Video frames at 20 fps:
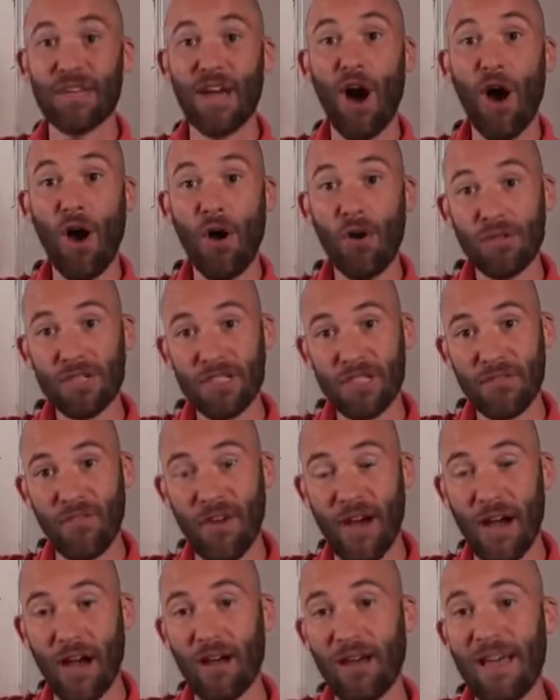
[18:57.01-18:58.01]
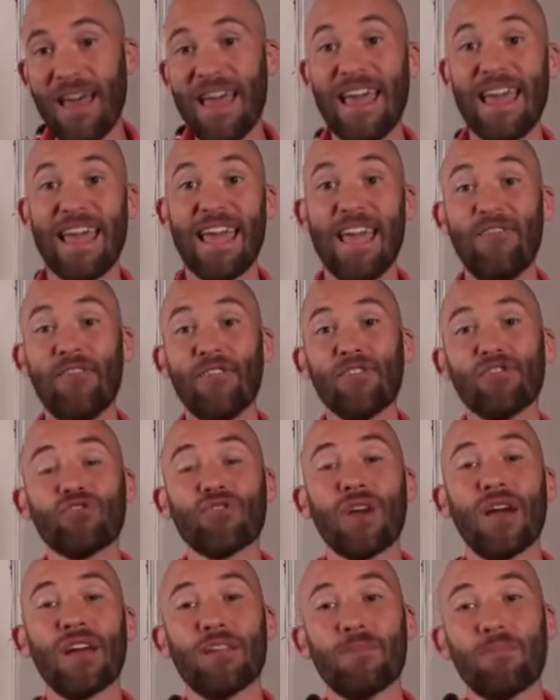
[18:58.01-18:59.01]
the host file. If you're
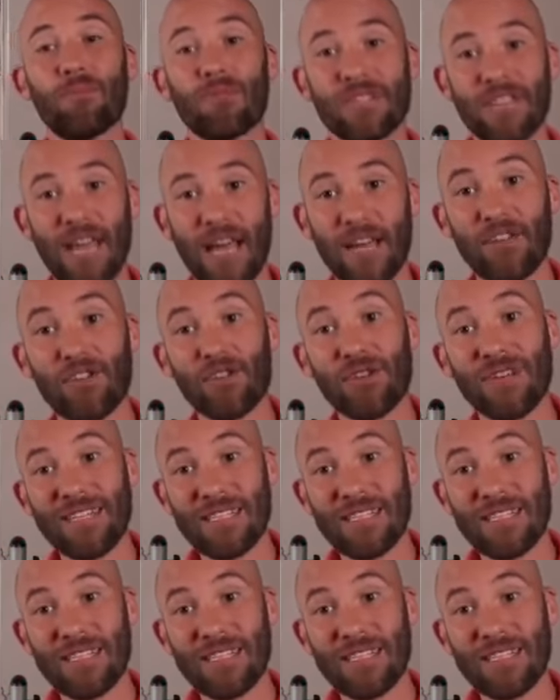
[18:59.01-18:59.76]
trying to protect your